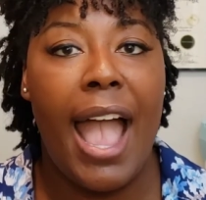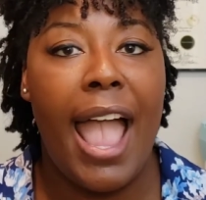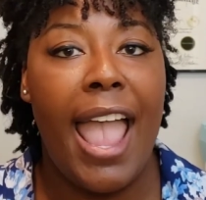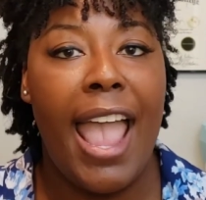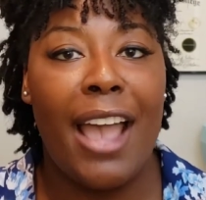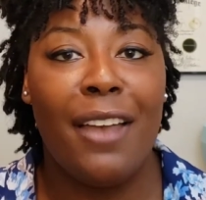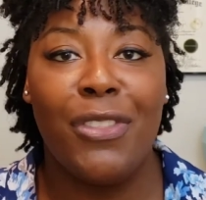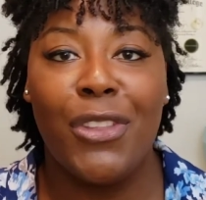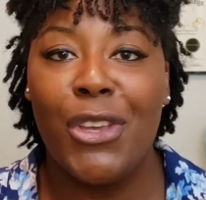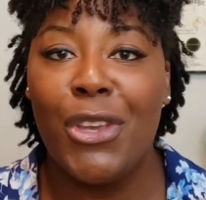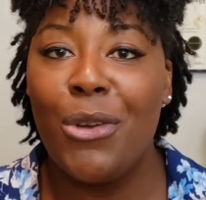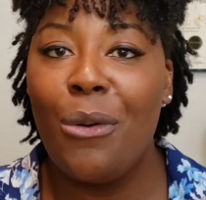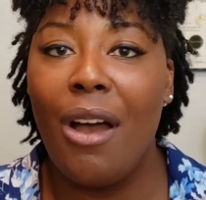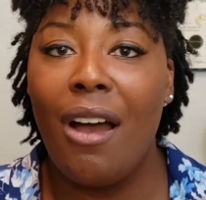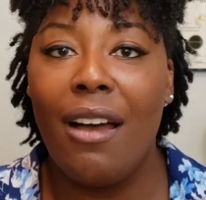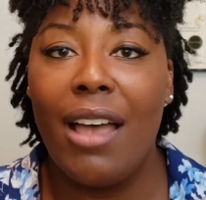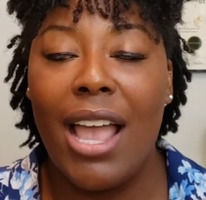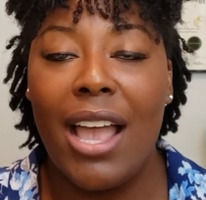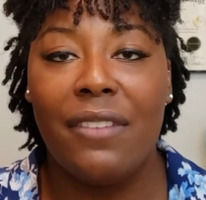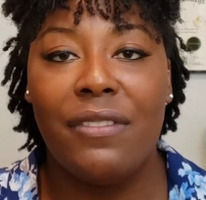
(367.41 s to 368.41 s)
After you
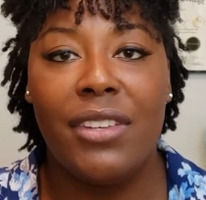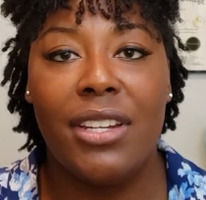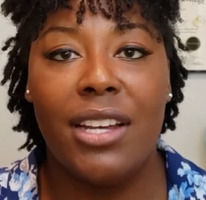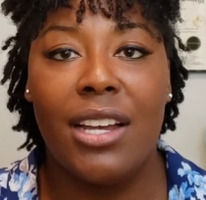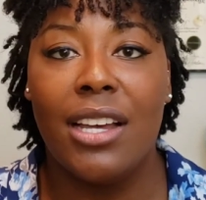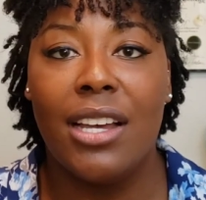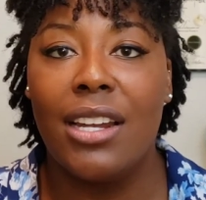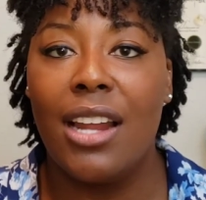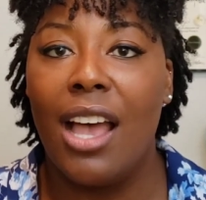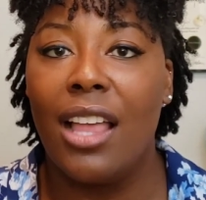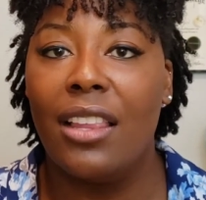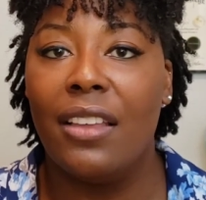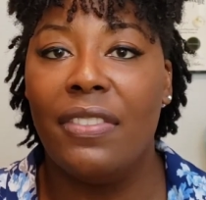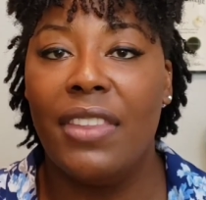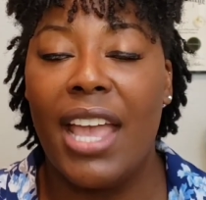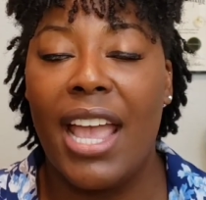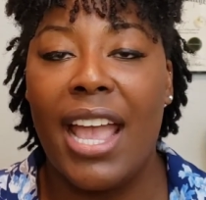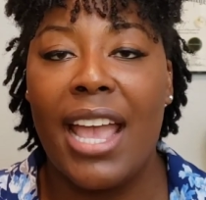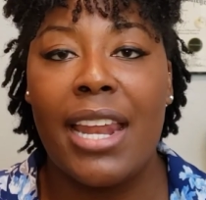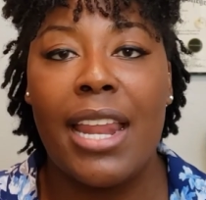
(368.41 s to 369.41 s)
all have done all of
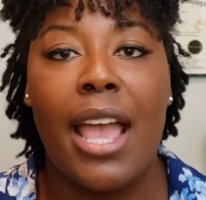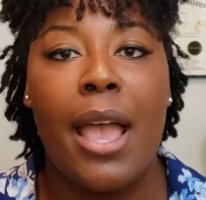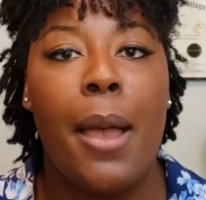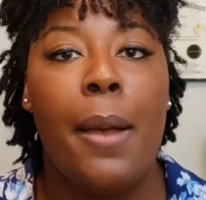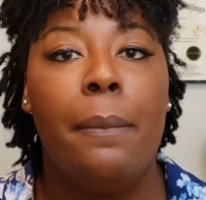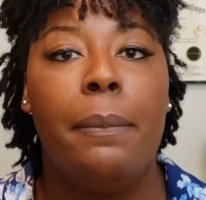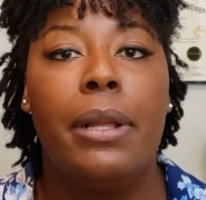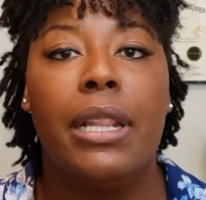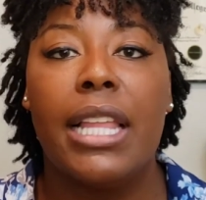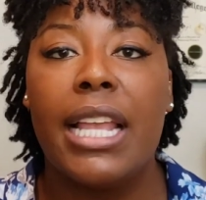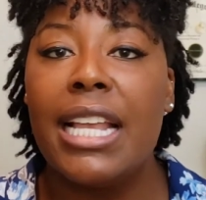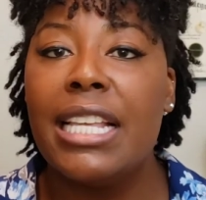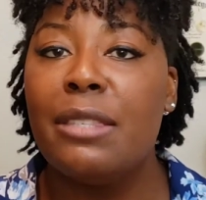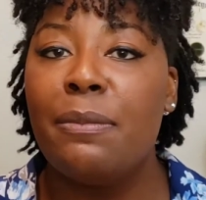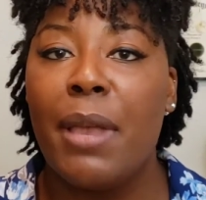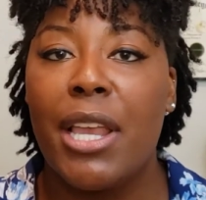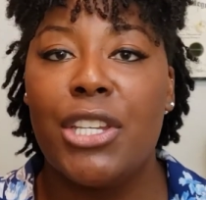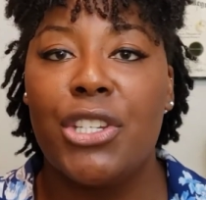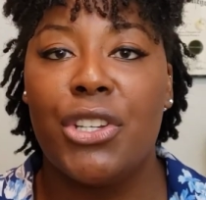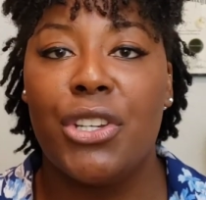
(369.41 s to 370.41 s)
that, please
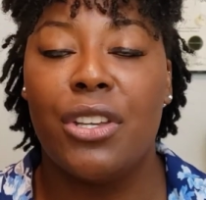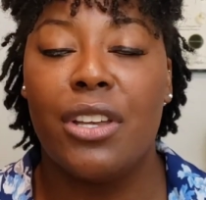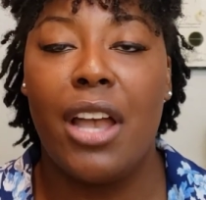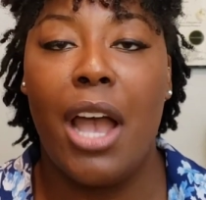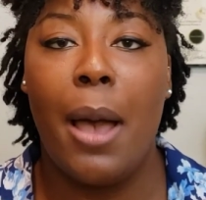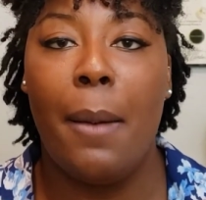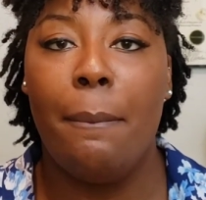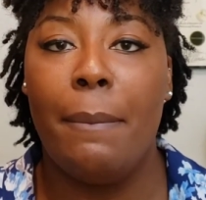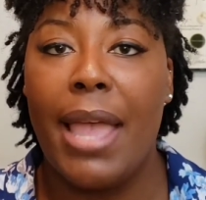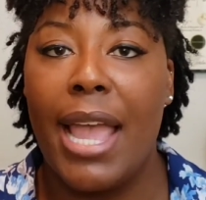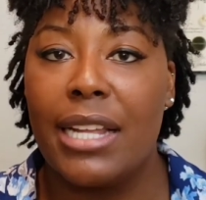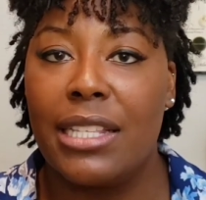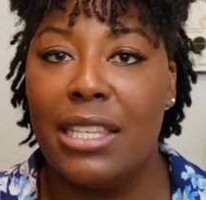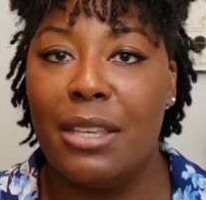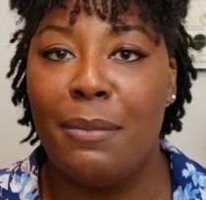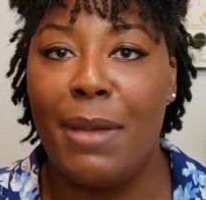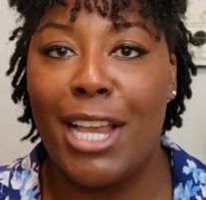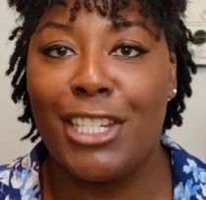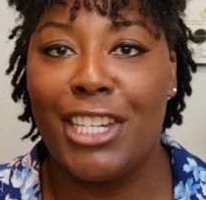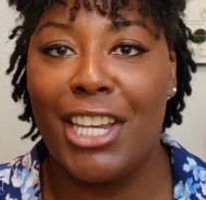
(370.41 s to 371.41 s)
make sure you come back
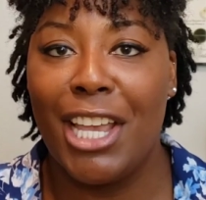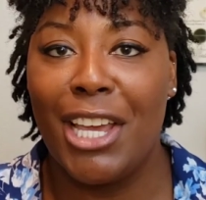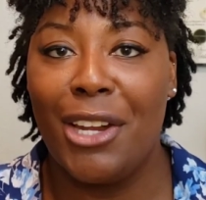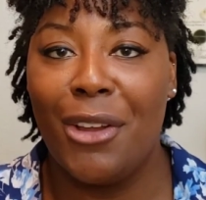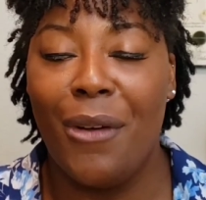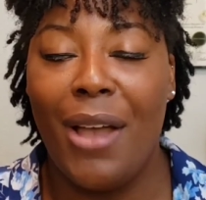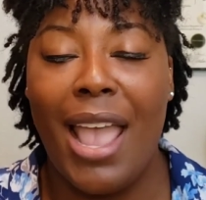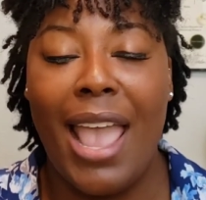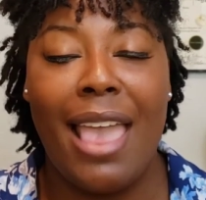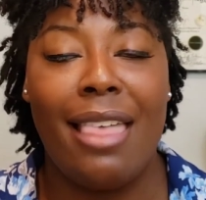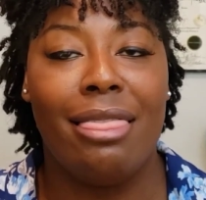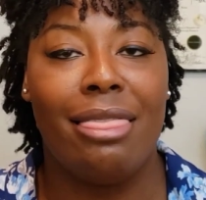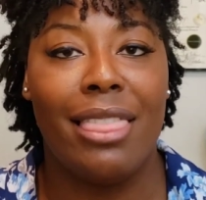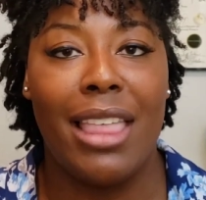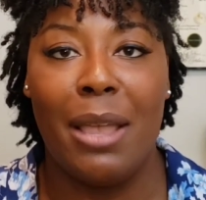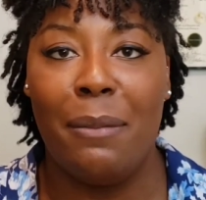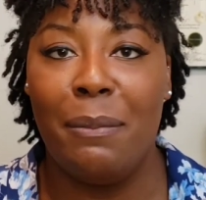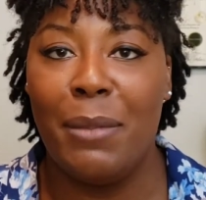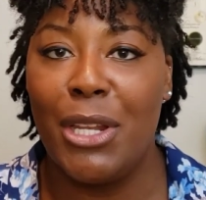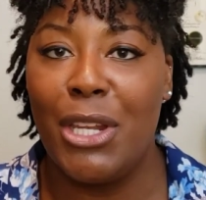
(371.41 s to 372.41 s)
to my channel and
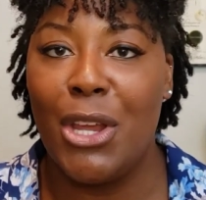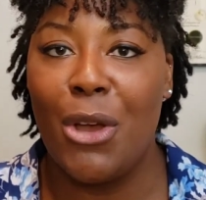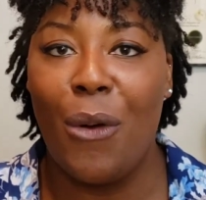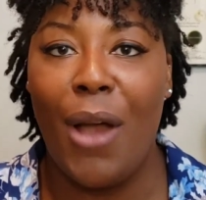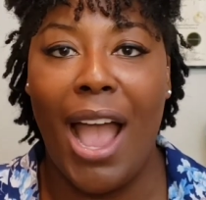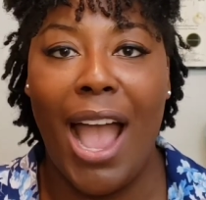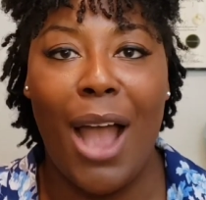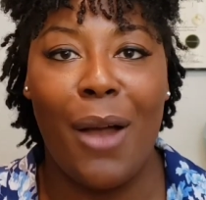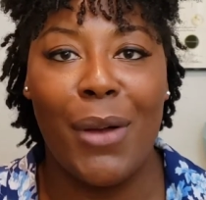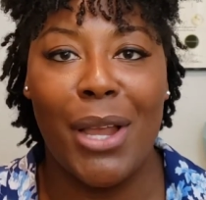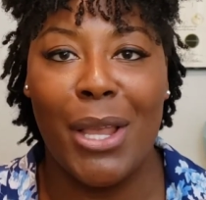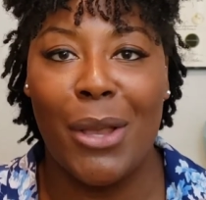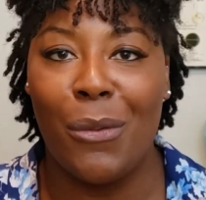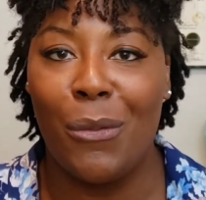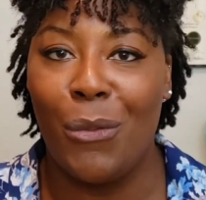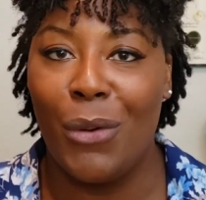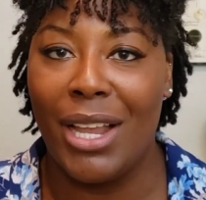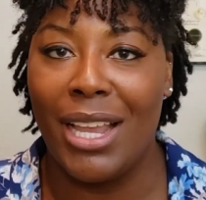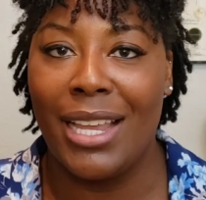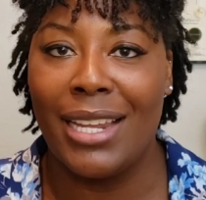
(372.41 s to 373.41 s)
let me know how it
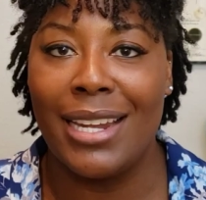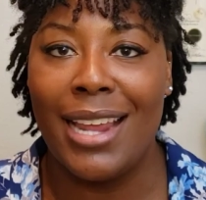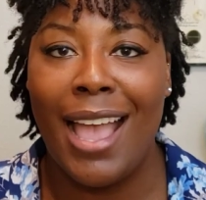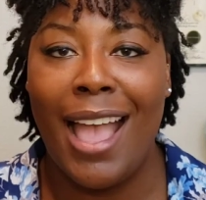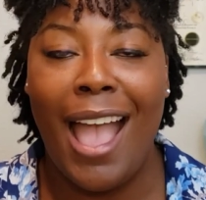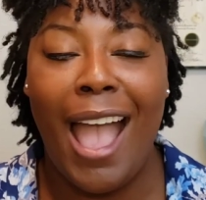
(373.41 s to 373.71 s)
went.